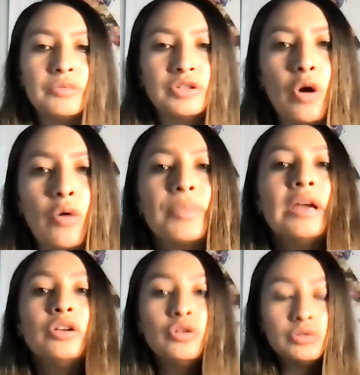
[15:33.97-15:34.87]
So
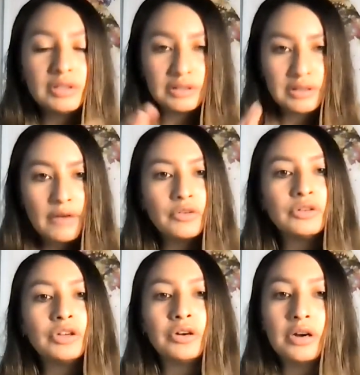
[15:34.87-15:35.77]
you discovered
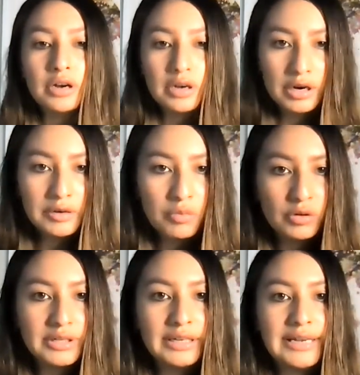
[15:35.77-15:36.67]
you're a good
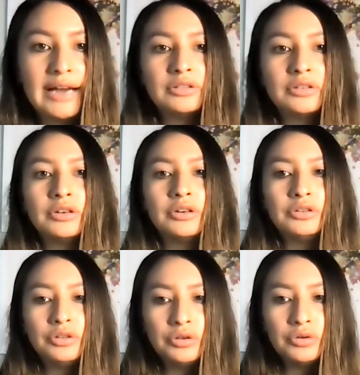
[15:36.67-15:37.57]
multitasker,
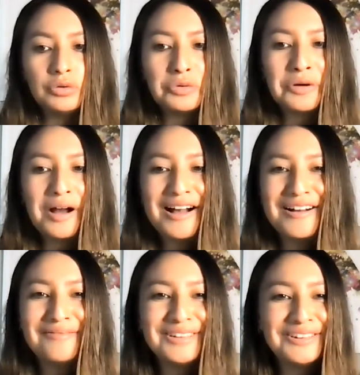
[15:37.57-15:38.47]
you
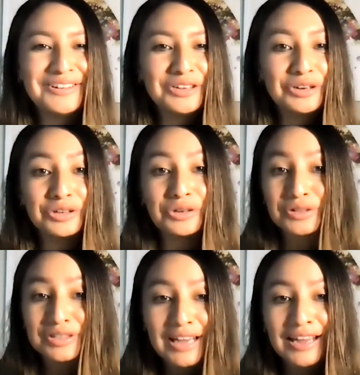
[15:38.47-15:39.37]
know, you're
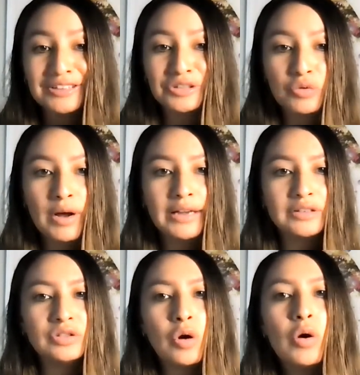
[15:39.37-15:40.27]
sage, you're
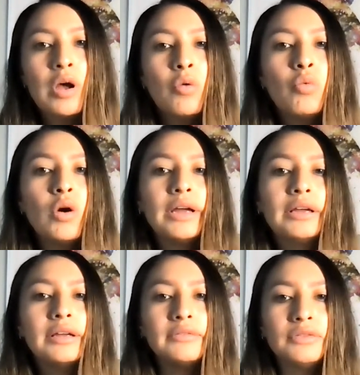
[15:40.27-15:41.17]
wise. So what
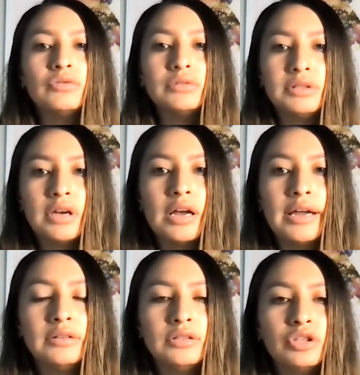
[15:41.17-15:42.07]
have you
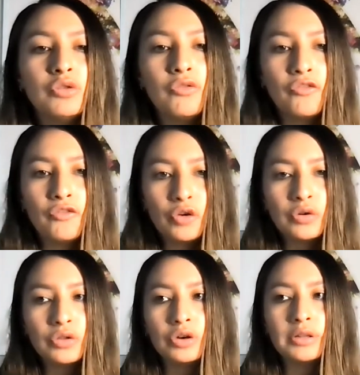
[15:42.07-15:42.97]
done to
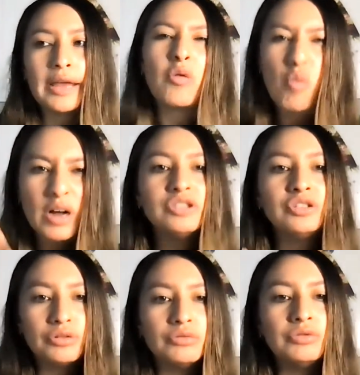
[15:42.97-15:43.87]
further, like,
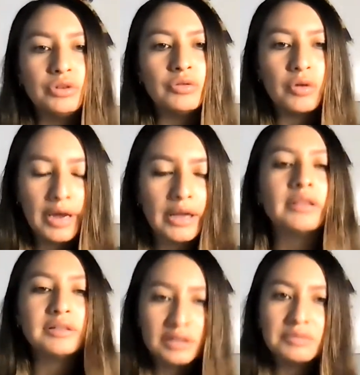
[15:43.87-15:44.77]
once you knew, okay,
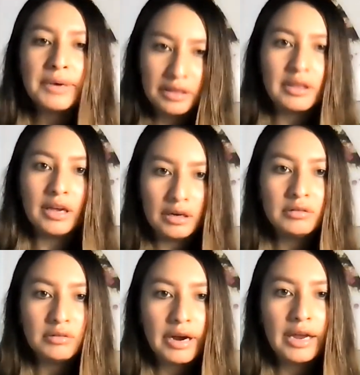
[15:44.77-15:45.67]
this is my thing,
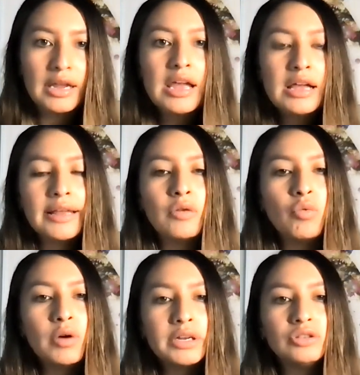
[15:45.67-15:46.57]
right? Like,
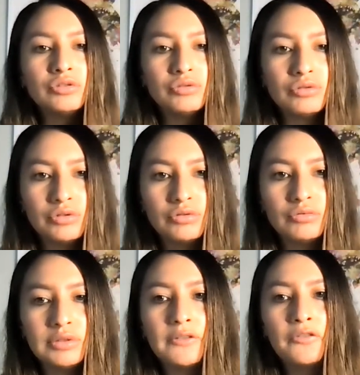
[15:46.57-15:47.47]
what did you
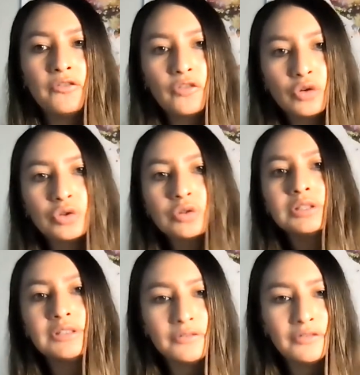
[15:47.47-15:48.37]
do to further
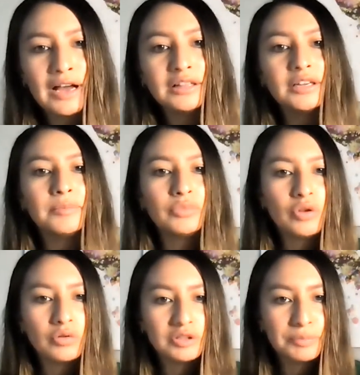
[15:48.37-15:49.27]
develop
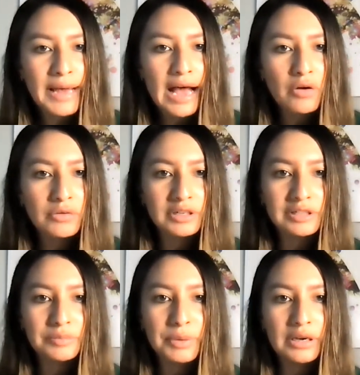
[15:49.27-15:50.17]
those
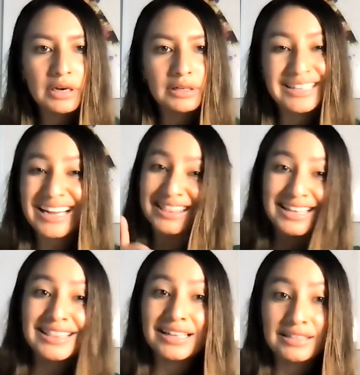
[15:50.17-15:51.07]
powers? Because I
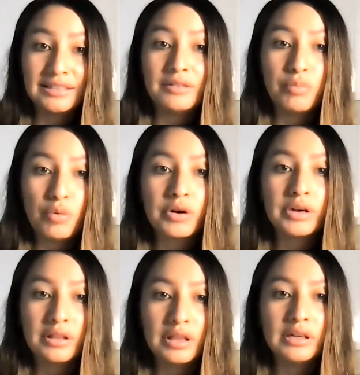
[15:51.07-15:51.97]
think that's an
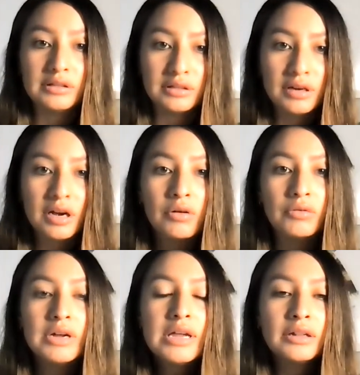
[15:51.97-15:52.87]
important thing to
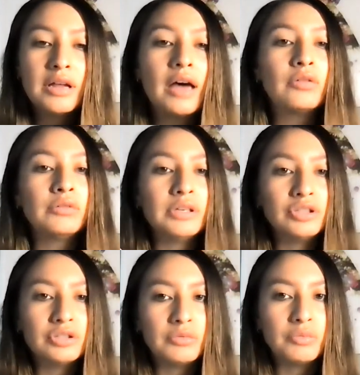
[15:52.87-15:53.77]
know. Not only
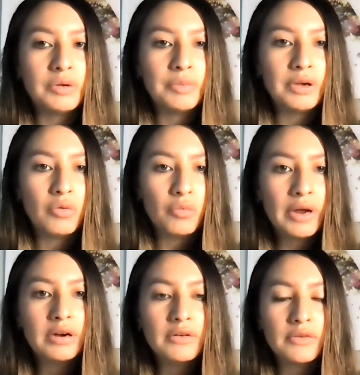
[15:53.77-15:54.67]
should we be
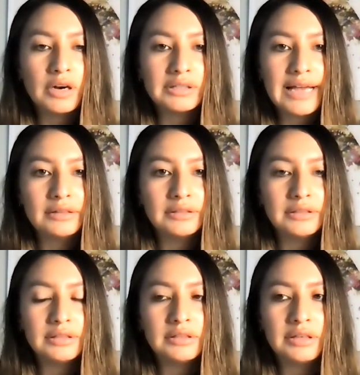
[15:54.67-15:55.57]
aware of our
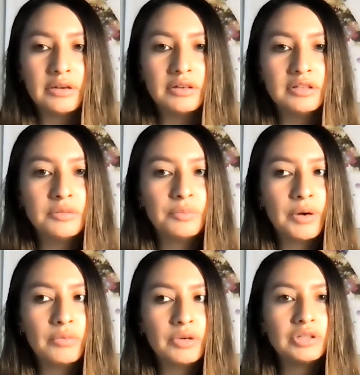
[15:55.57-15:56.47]
talents and skills,
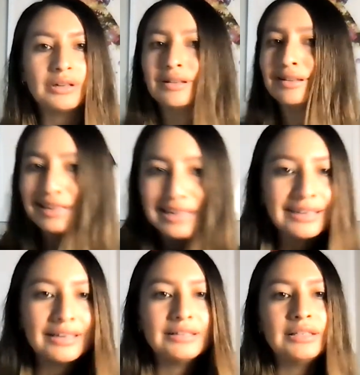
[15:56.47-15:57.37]
but we should
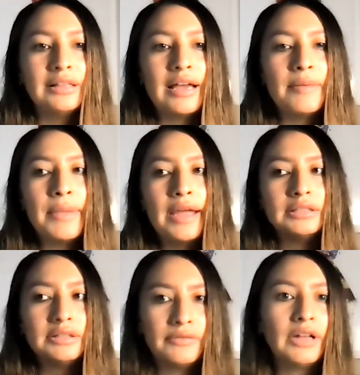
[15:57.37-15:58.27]
lean into them
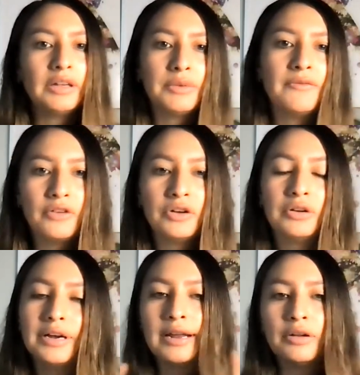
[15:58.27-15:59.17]
and develop them further.
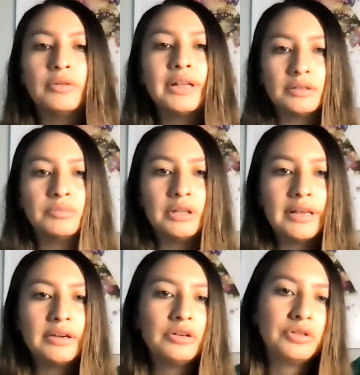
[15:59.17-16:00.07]
And I know that's something
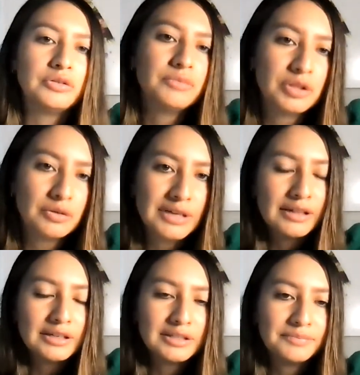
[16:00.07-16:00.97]
that you do. So tell
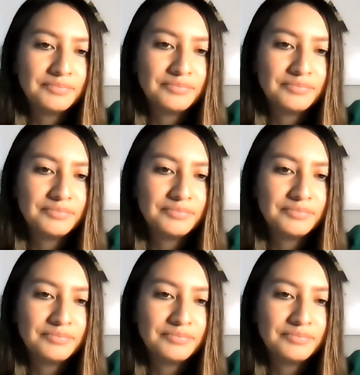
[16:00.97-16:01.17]
us.